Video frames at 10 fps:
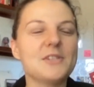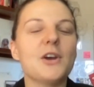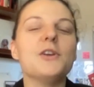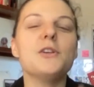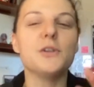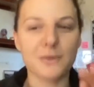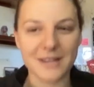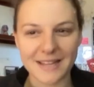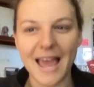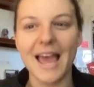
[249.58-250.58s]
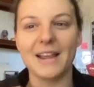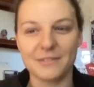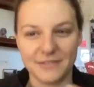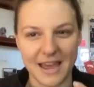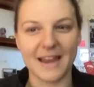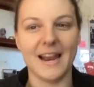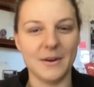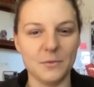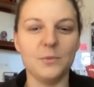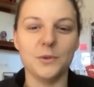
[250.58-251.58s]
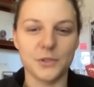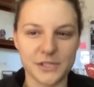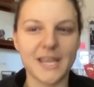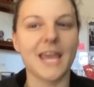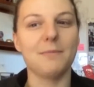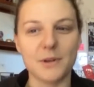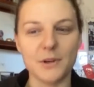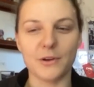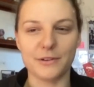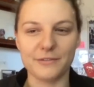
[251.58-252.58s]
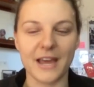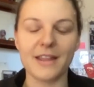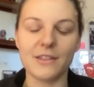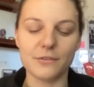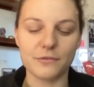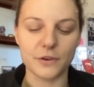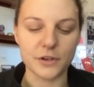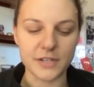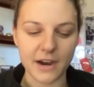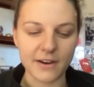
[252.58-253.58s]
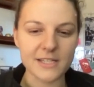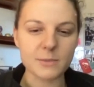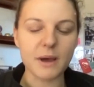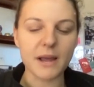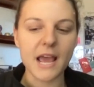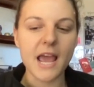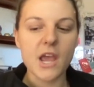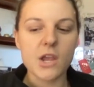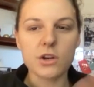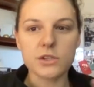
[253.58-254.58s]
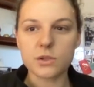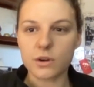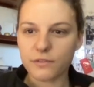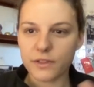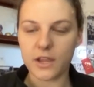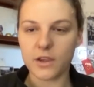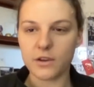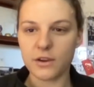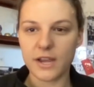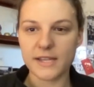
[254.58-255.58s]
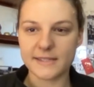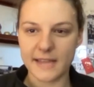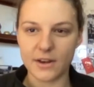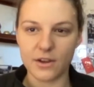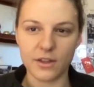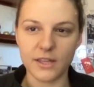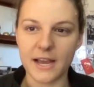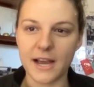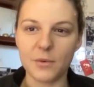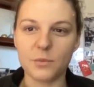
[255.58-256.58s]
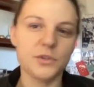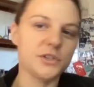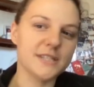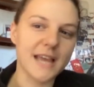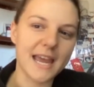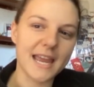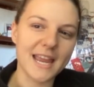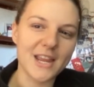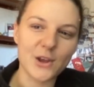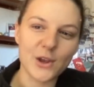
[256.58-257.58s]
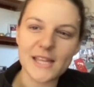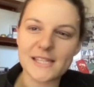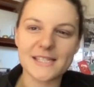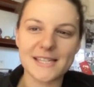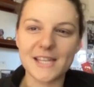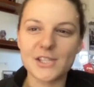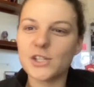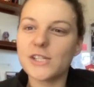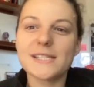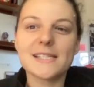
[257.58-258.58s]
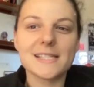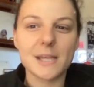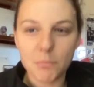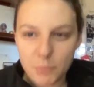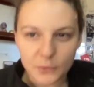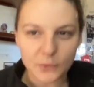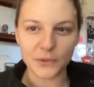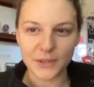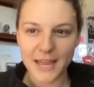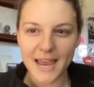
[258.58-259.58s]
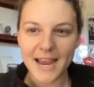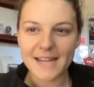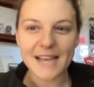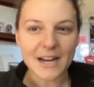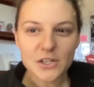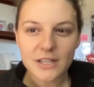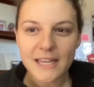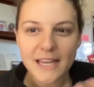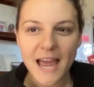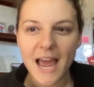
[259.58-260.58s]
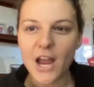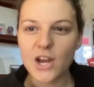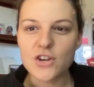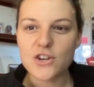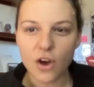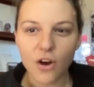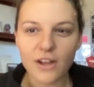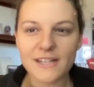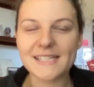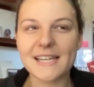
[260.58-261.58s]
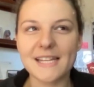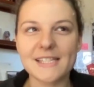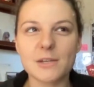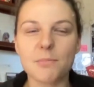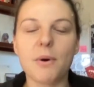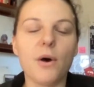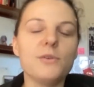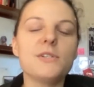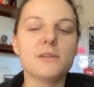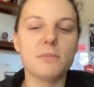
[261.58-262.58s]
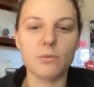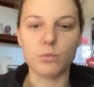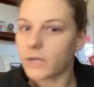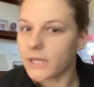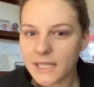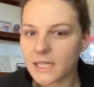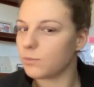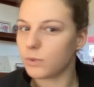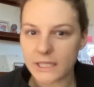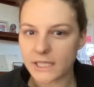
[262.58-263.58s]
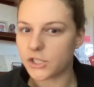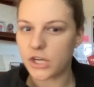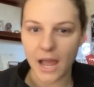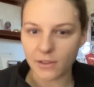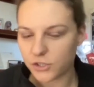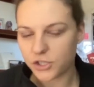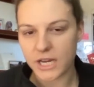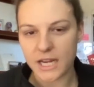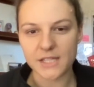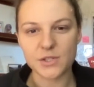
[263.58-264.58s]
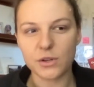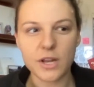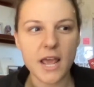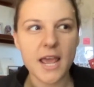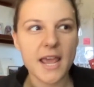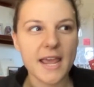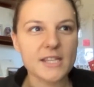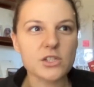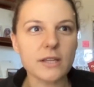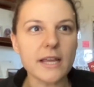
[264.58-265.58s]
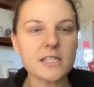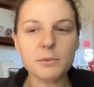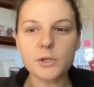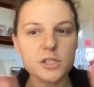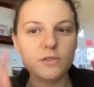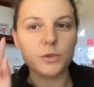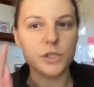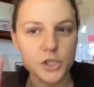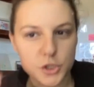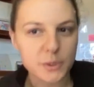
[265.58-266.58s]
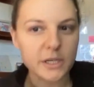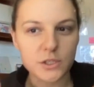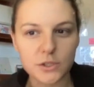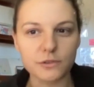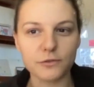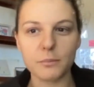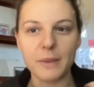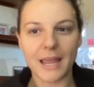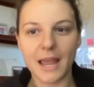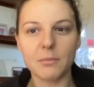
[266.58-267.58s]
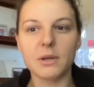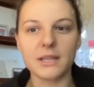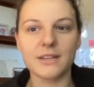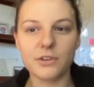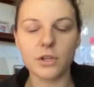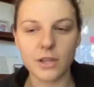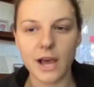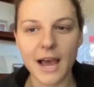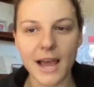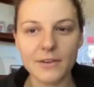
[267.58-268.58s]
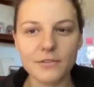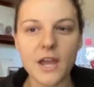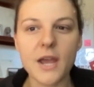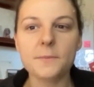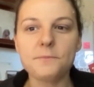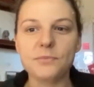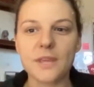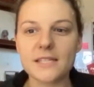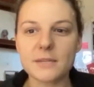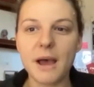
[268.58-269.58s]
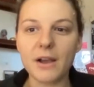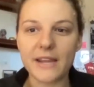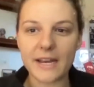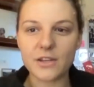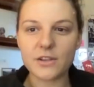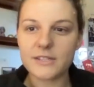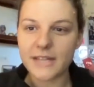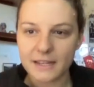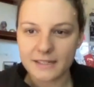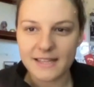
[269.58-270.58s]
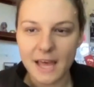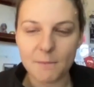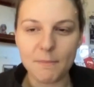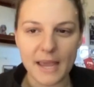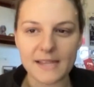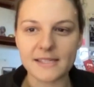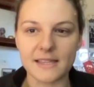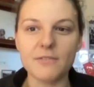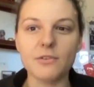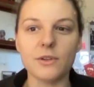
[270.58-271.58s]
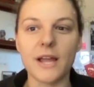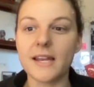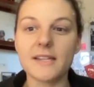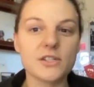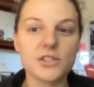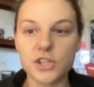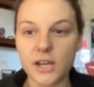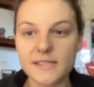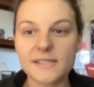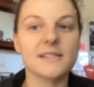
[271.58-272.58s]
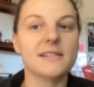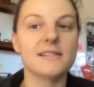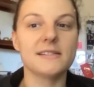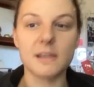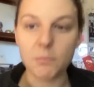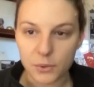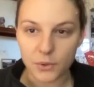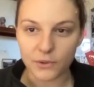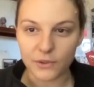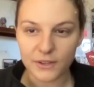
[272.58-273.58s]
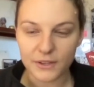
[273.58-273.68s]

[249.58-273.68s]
so you'll get the hang of that and we'll just keep a note of that in the food diaries. But, sort of like you said earlier, would you say, it's just simple. It's actually not supposed to be really, really challenging. It's not like supposed to restrict you from being able to live your life. It's about getting you down to that base level, and it's just simple.